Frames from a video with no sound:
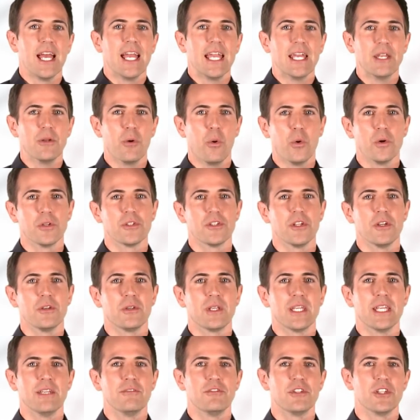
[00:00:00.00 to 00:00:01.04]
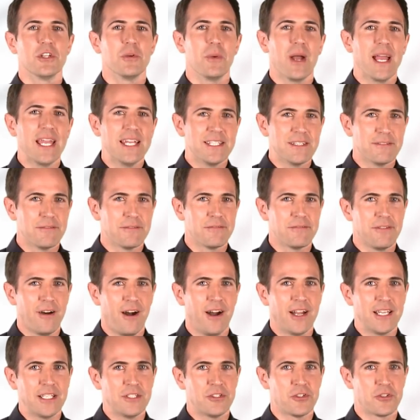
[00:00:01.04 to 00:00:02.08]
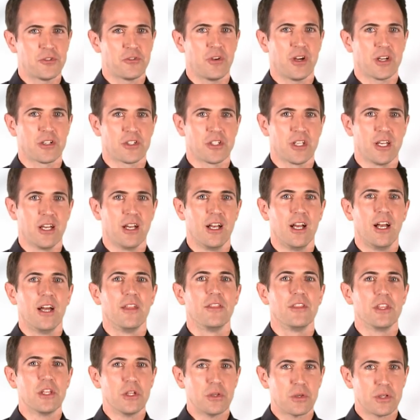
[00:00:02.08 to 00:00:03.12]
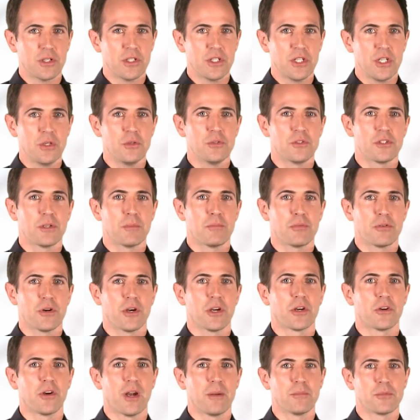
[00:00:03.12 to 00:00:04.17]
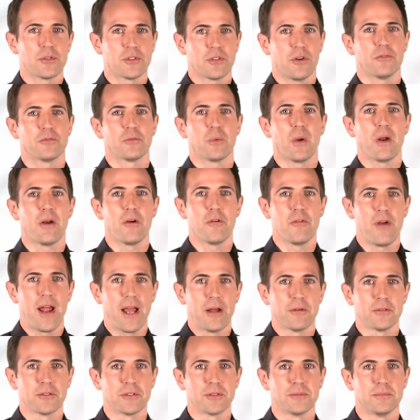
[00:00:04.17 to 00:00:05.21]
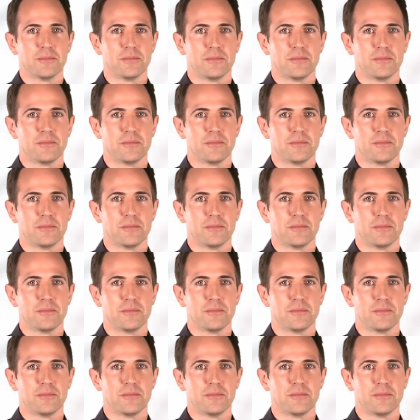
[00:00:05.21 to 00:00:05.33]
it also gives you a defined structure that you can use to program software around.